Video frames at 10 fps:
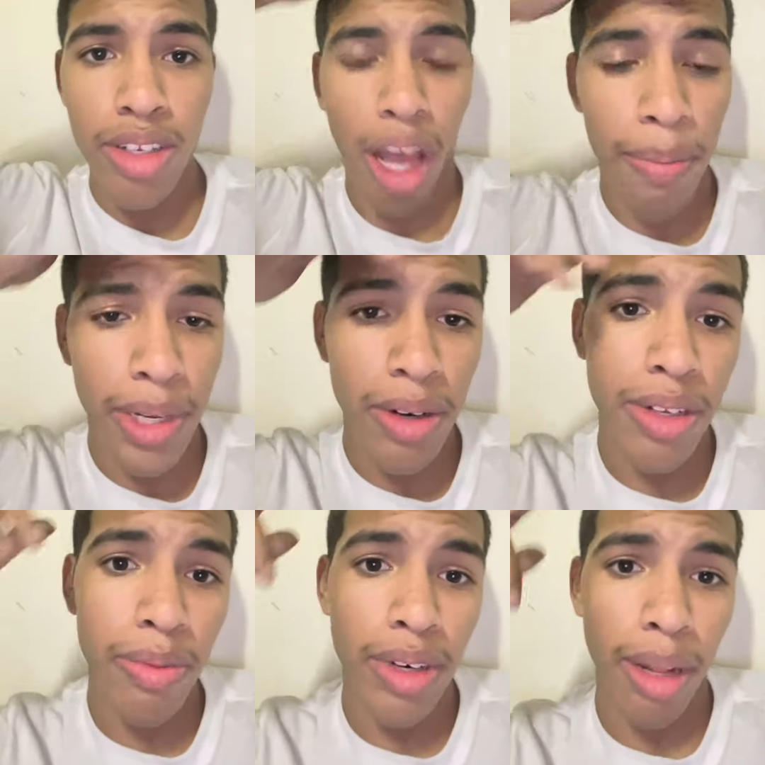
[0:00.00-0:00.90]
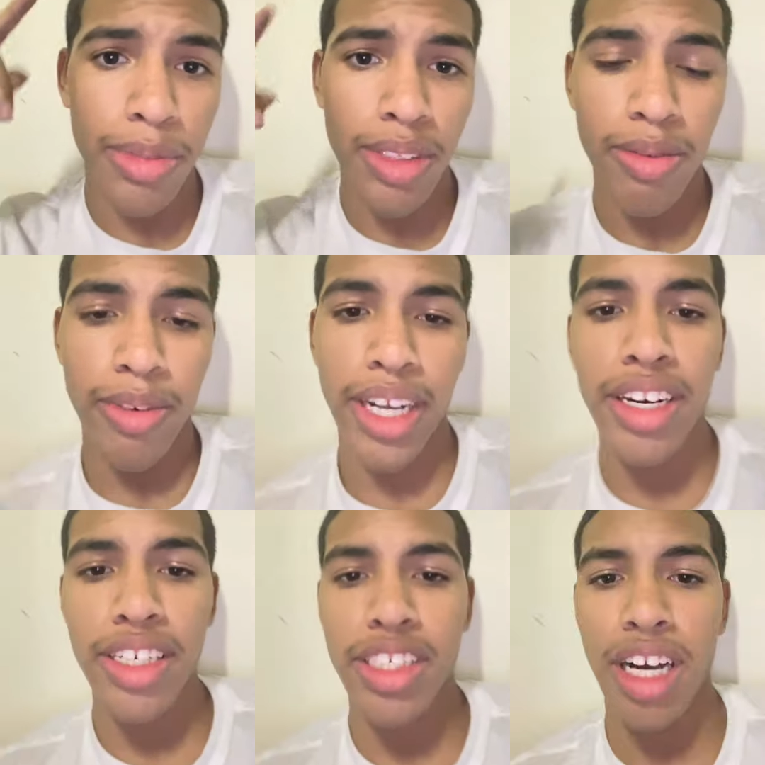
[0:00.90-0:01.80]
I'm gonna go to when I'm when I get
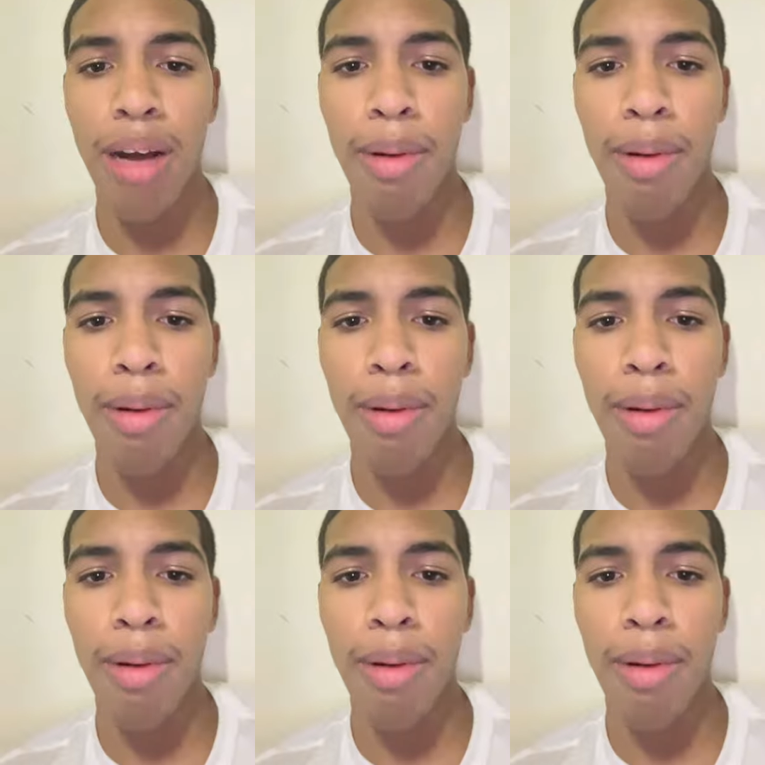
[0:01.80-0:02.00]
a job.